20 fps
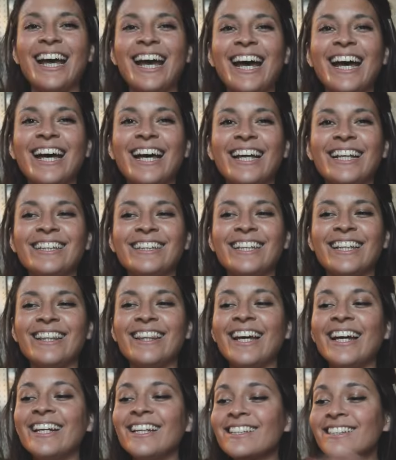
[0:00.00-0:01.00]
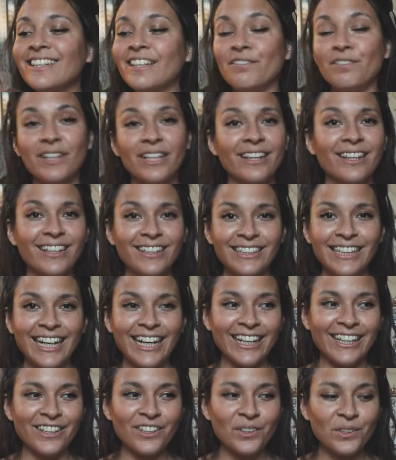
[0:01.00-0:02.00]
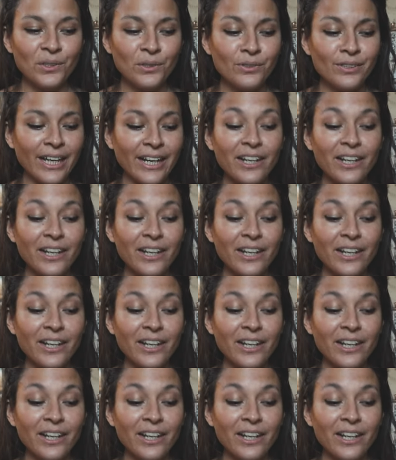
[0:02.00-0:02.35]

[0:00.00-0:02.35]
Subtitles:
And that is everything that I use.